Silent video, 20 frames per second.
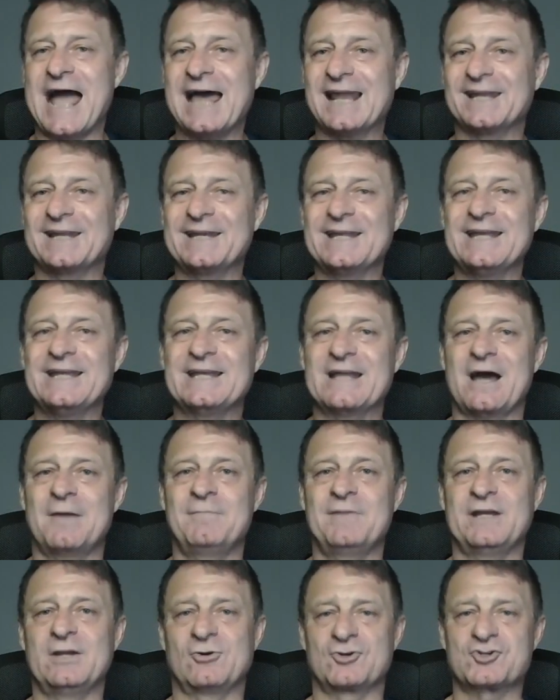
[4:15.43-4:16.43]
alanine
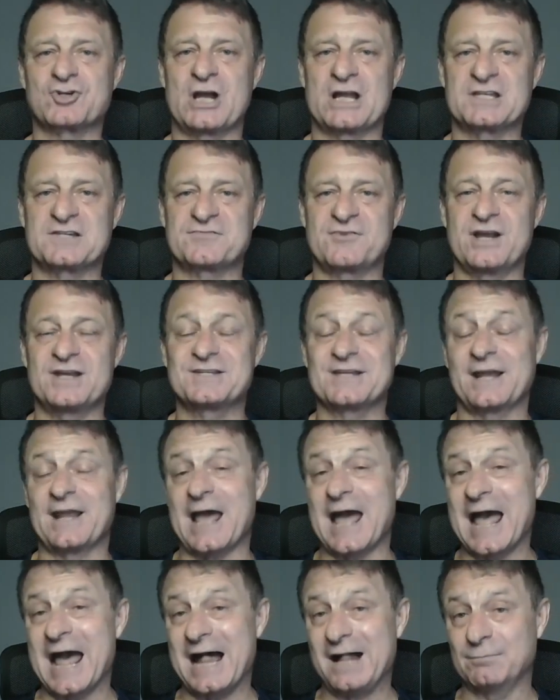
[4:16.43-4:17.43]
aminotransferase
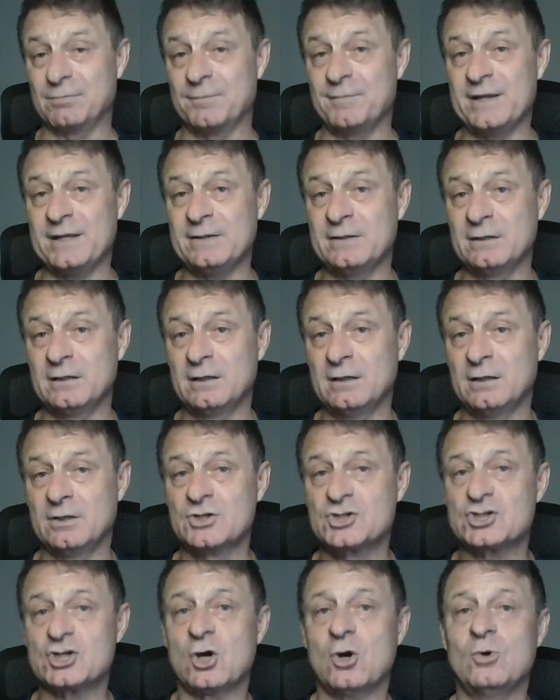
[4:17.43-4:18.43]
and albumin,
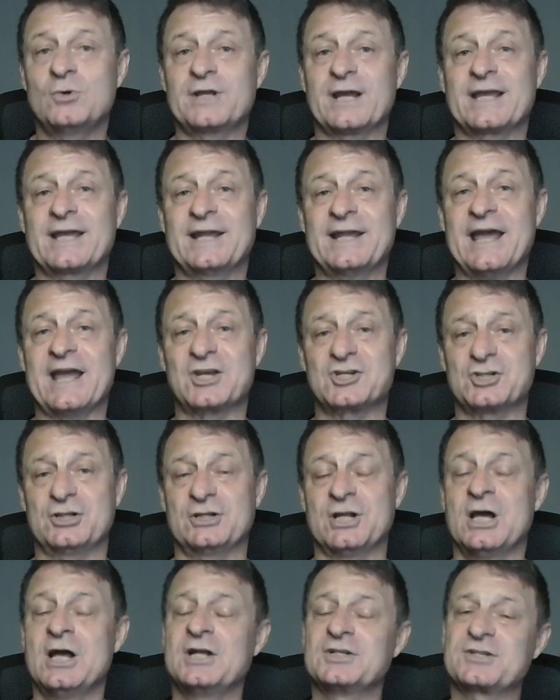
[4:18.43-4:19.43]
showed a
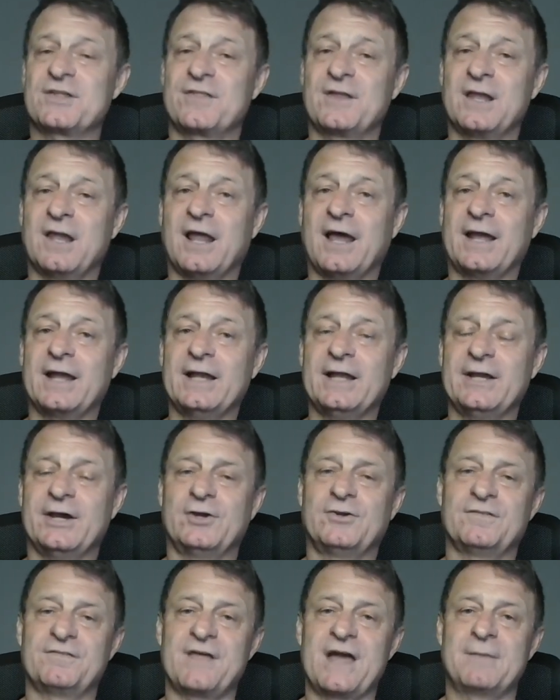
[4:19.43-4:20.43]
connection to the
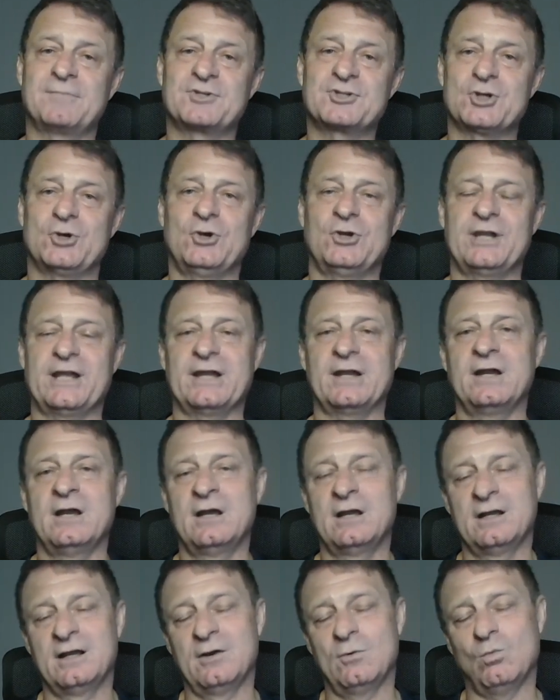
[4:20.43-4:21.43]
likelihood of them turning
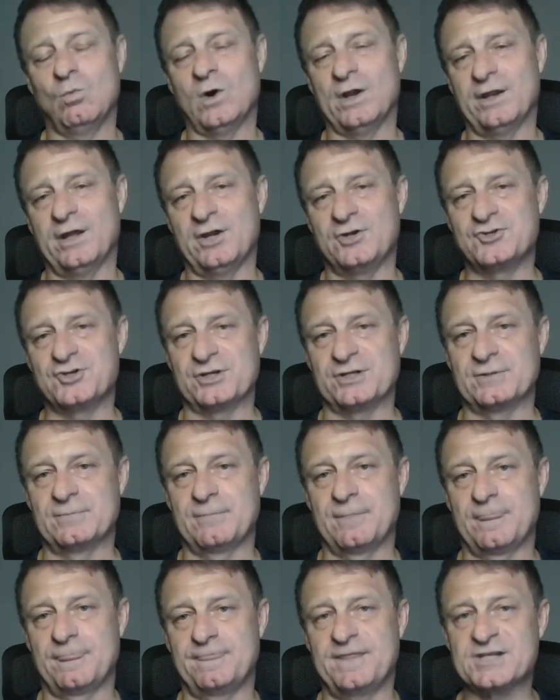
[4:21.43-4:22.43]
one hundred.
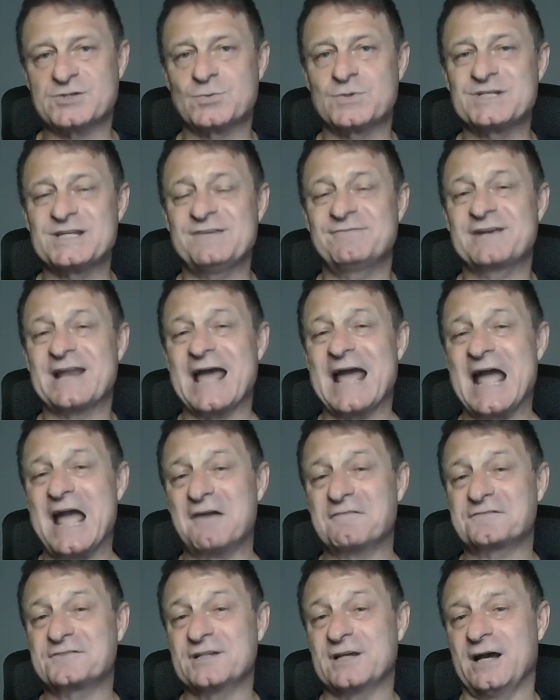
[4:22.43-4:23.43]
This was even
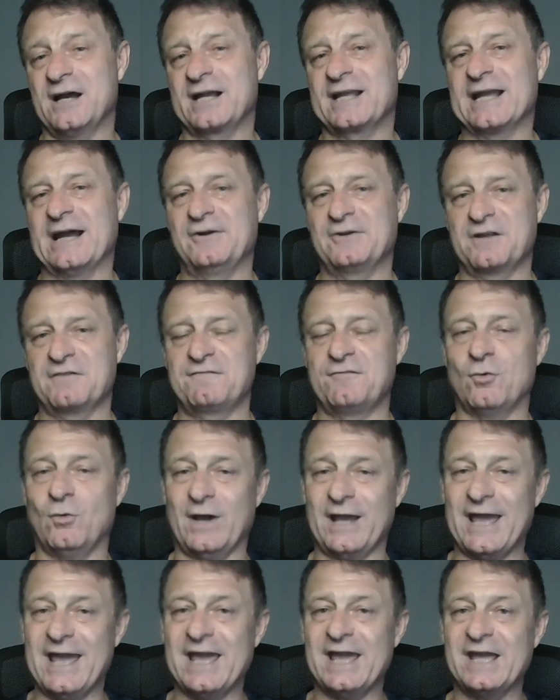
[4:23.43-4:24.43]
after accounting
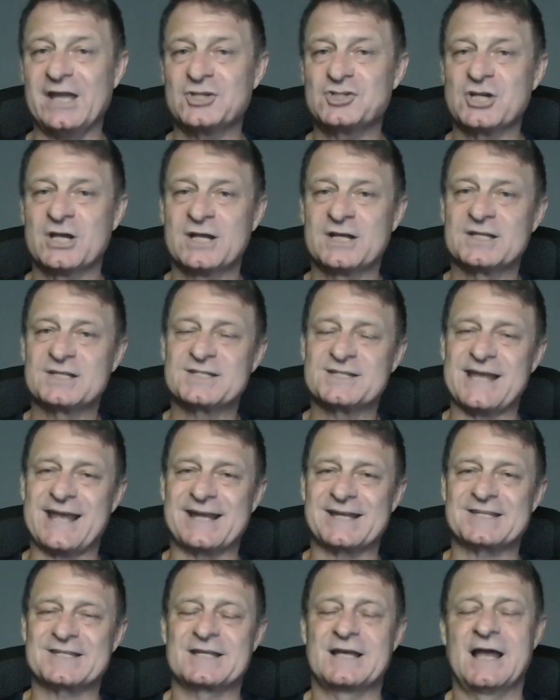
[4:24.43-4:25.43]
for age,
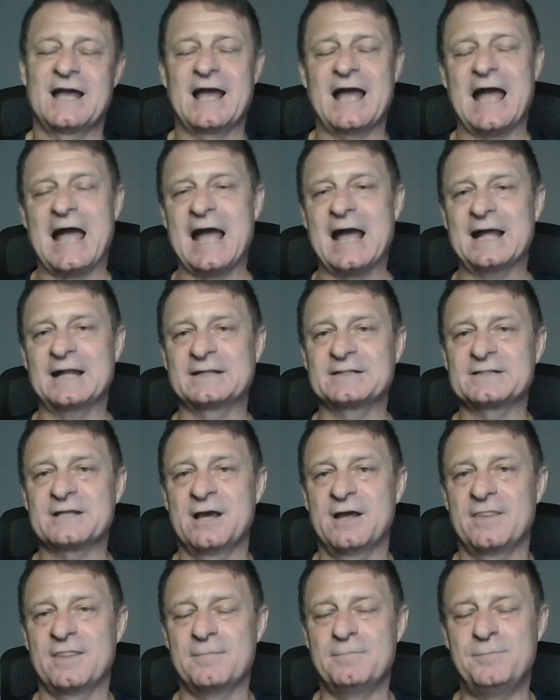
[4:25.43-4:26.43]
sex, and
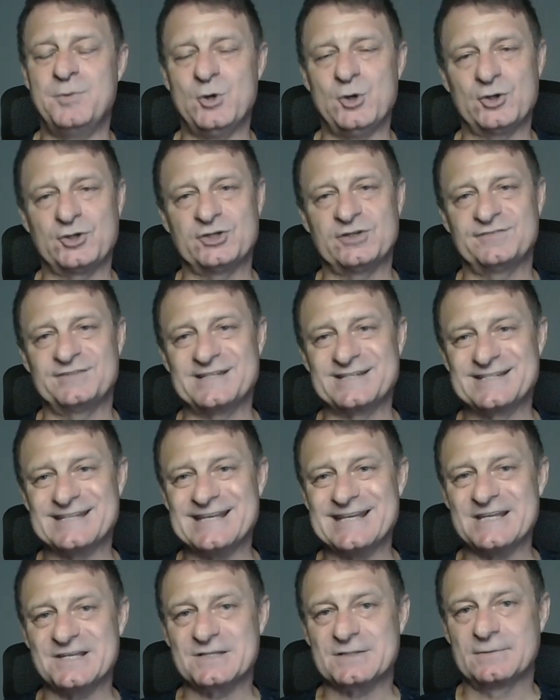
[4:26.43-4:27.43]
the burden of
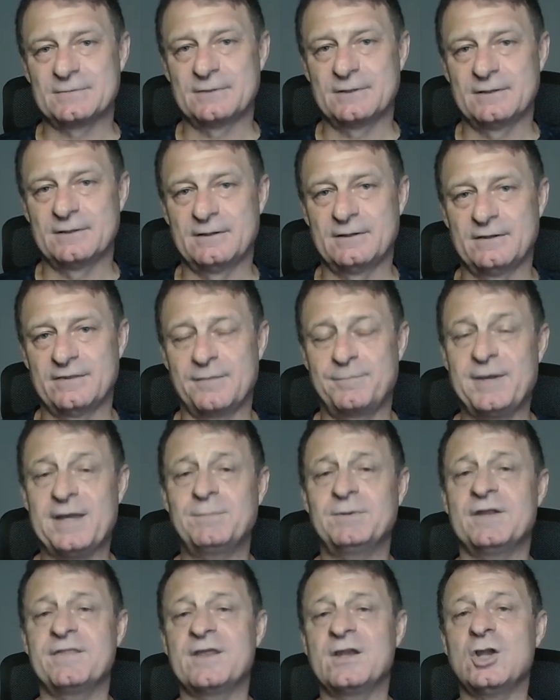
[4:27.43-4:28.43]
disease. The
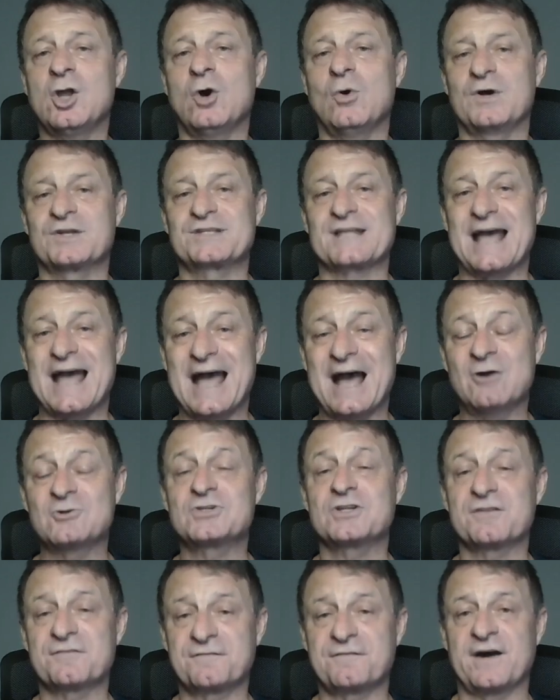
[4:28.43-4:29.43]
people in the lowest
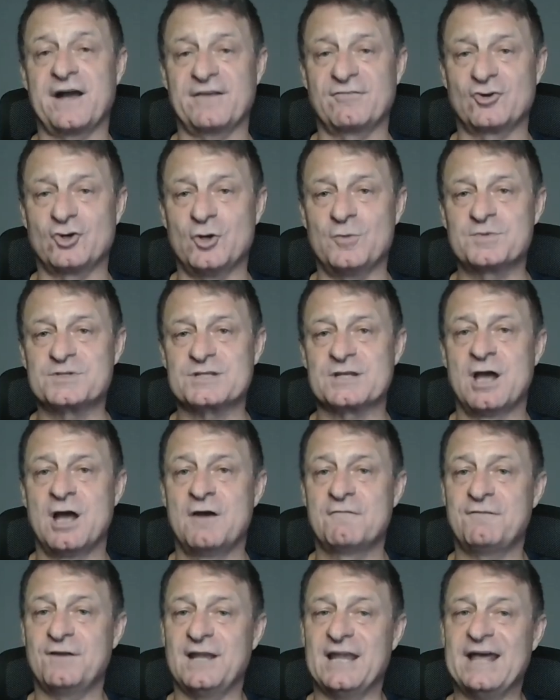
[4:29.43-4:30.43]
out of the five groups
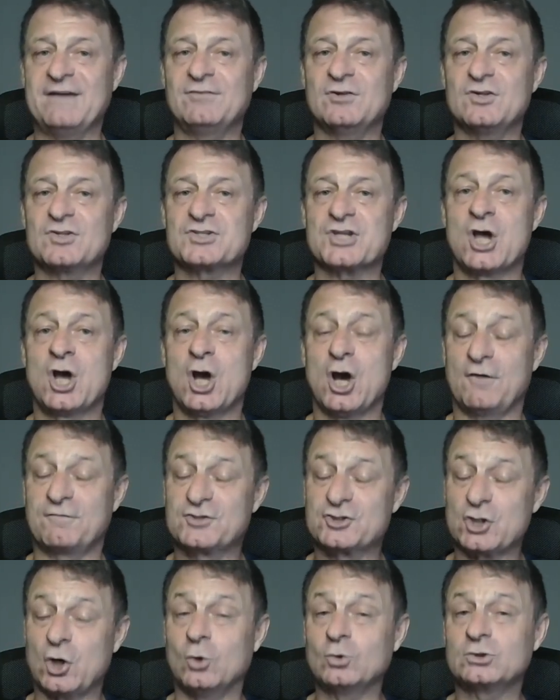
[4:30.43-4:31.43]
for levels
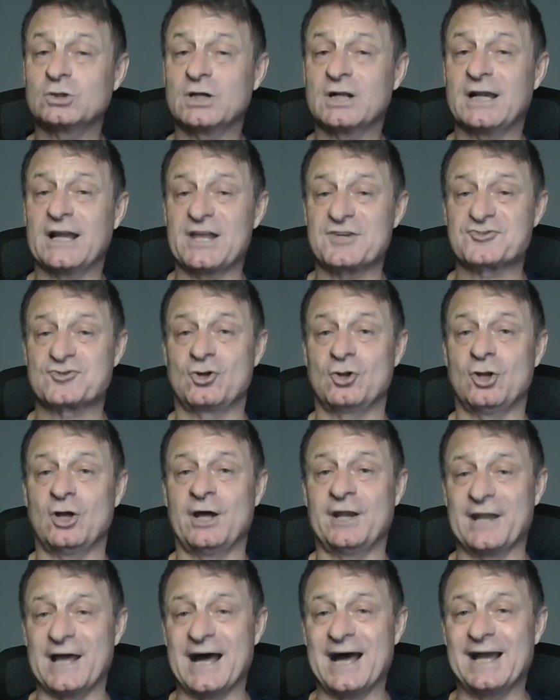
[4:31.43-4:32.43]
of total cholesterol
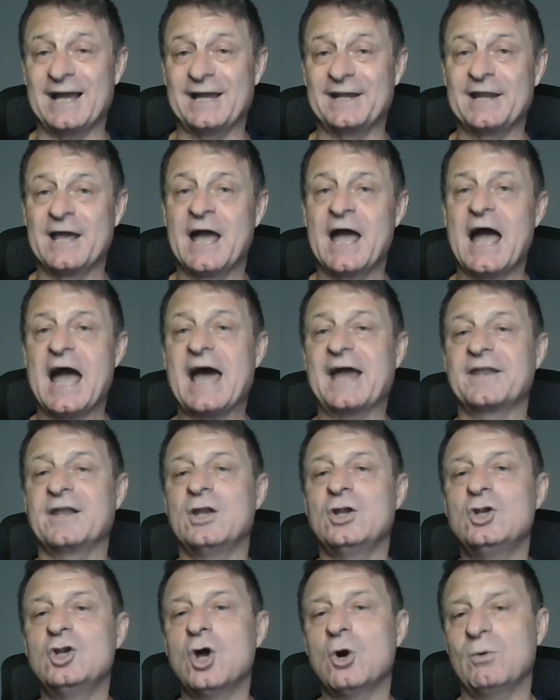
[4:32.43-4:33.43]
and iron had a
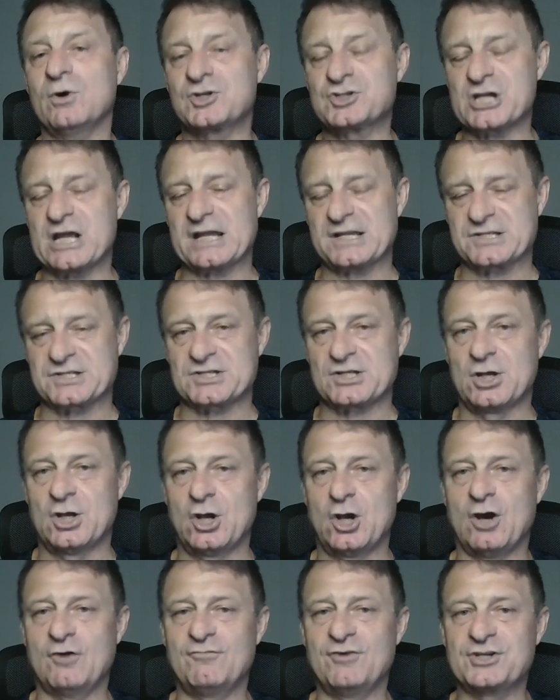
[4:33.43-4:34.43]
lower chance
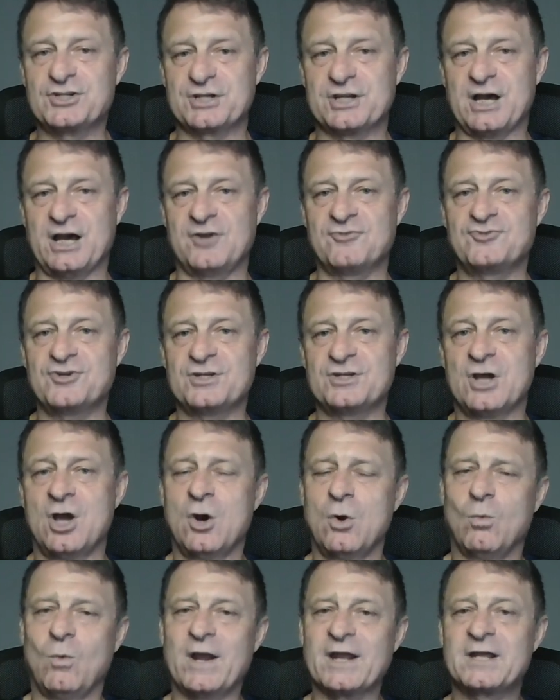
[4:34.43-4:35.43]
of reaching one hundred
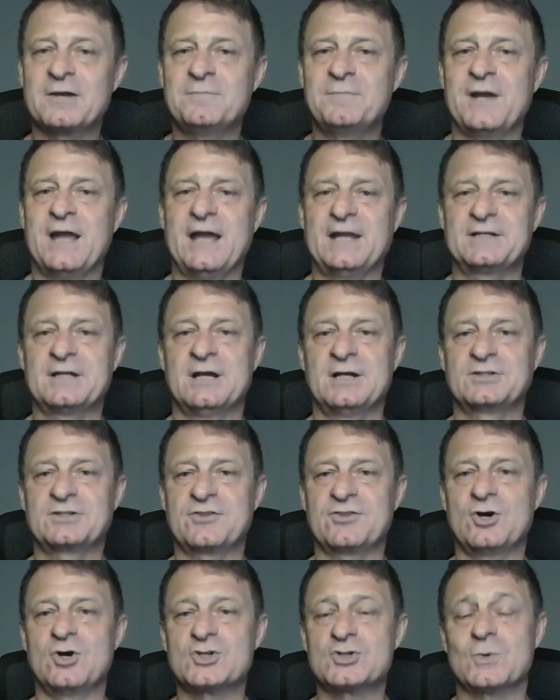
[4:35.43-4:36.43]
when compared to
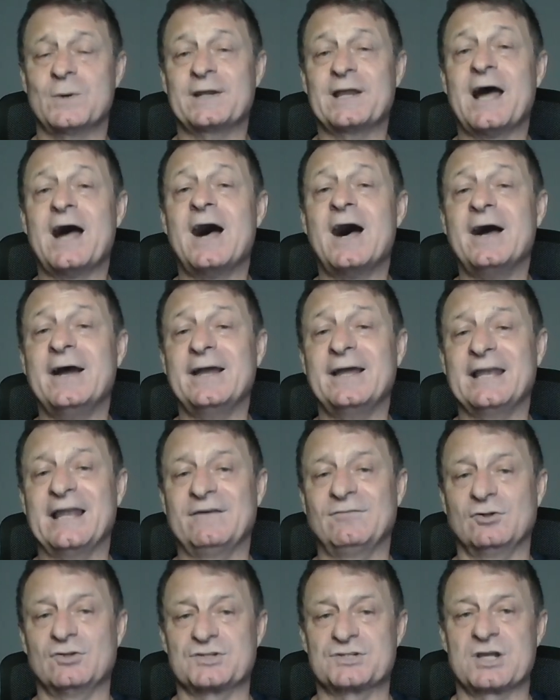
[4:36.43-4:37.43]
those who had higher
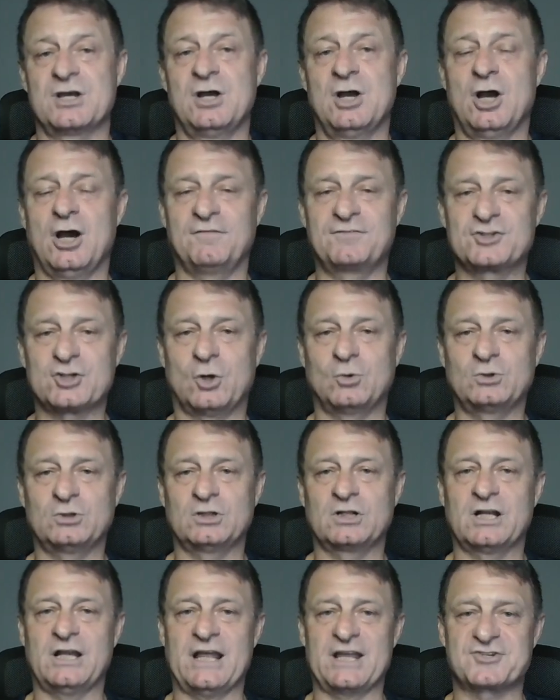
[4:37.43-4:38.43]
levels of
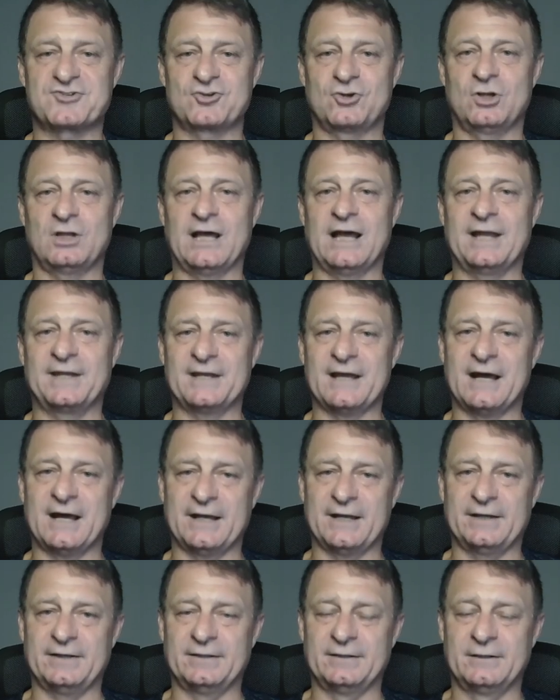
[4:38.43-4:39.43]
total cholesterol and
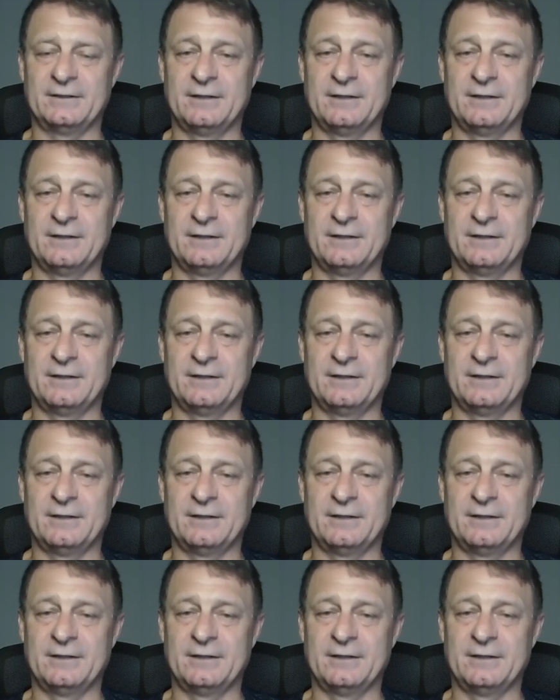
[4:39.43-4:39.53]
iron.